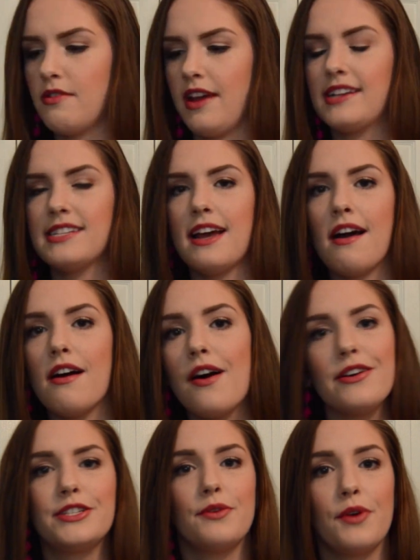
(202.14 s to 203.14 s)
So next I
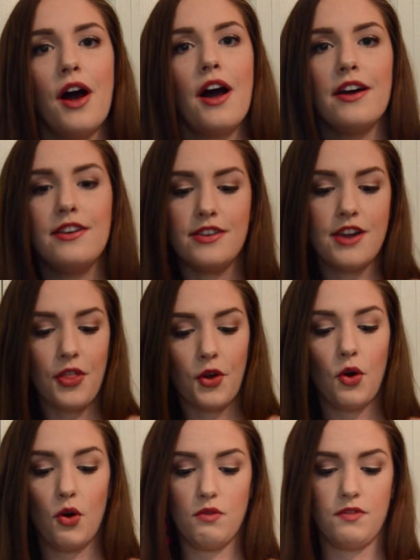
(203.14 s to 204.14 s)
also got
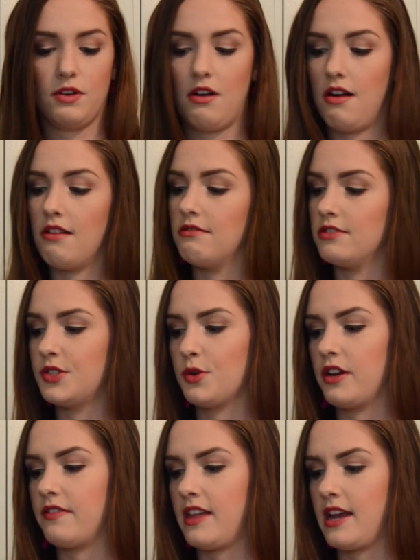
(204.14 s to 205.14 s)
another overall
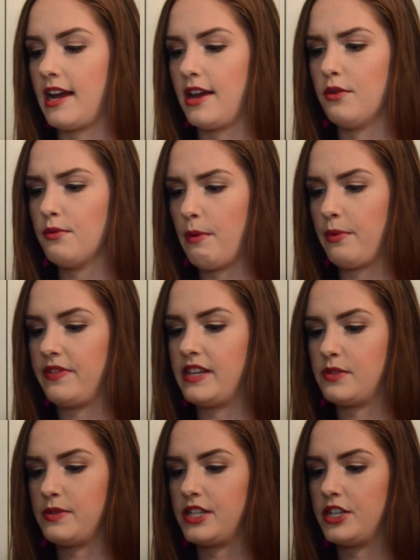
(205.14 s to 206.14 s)
sort of thing. I don't remember if
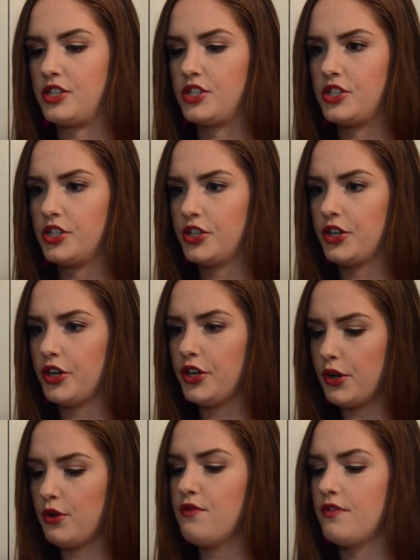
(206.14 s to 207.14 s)
this was a
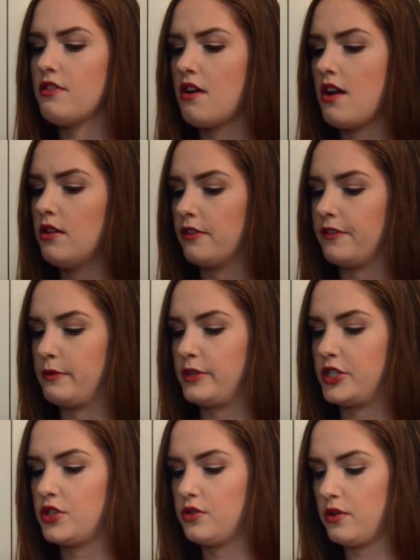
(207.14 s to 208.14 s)
skirt overall or if it was
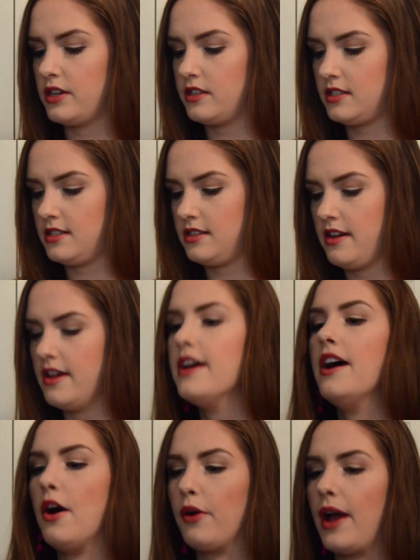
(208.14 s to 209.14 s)
shorts.
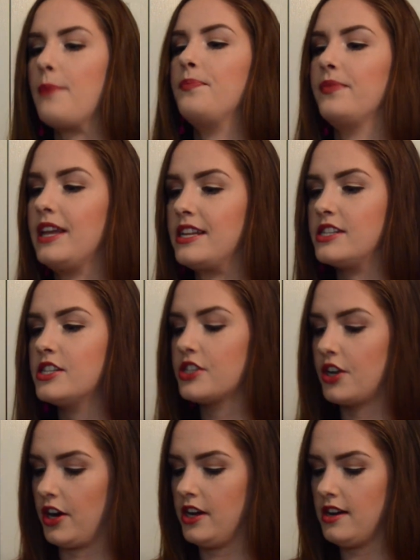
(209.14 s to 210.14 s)
Okay, it's a
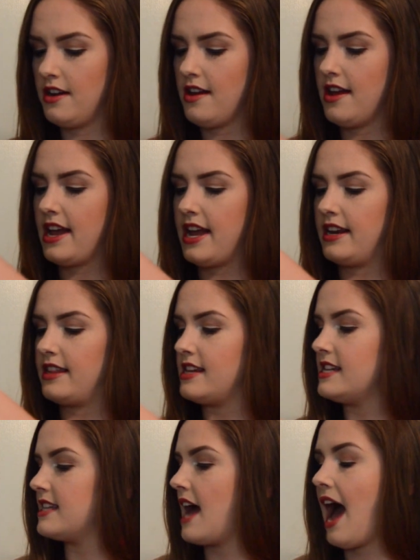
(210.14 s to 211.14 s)
skirt, and
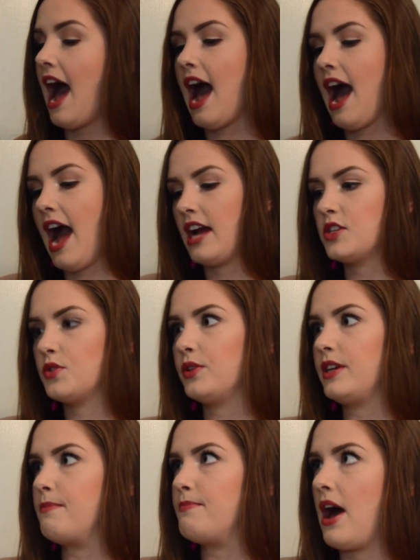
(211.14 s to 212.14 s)
these
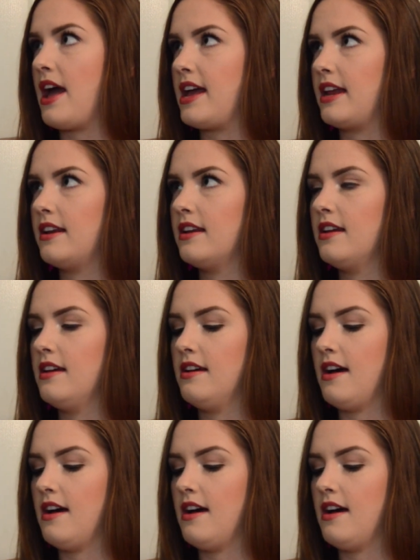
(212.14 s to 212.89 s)
actually button.